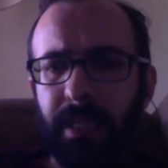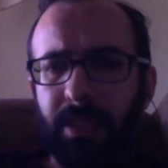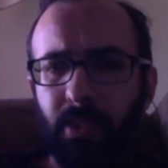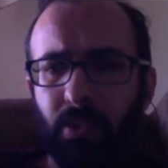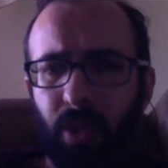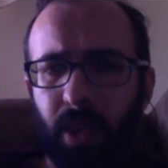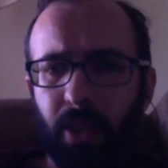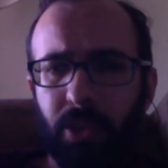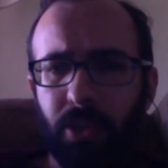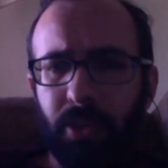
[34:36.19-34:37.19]
A
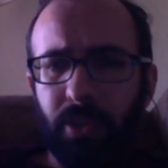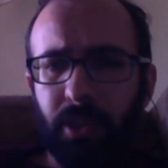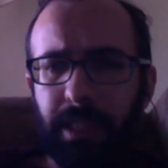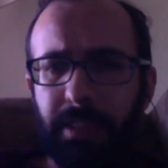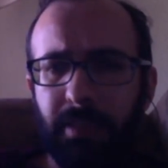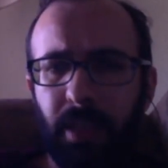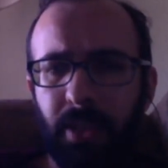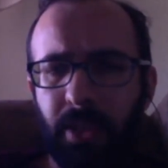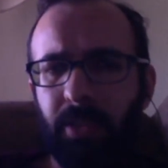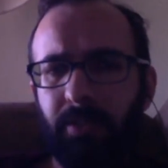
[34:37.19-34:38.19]
structure is a
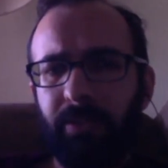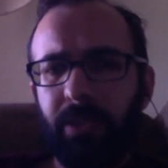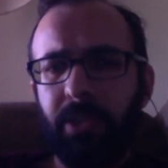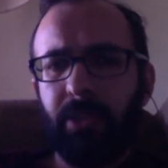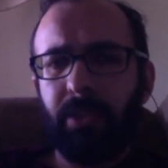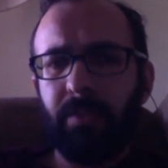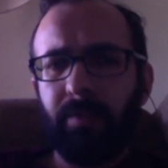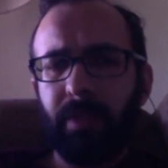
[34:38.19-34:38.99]
logical feature.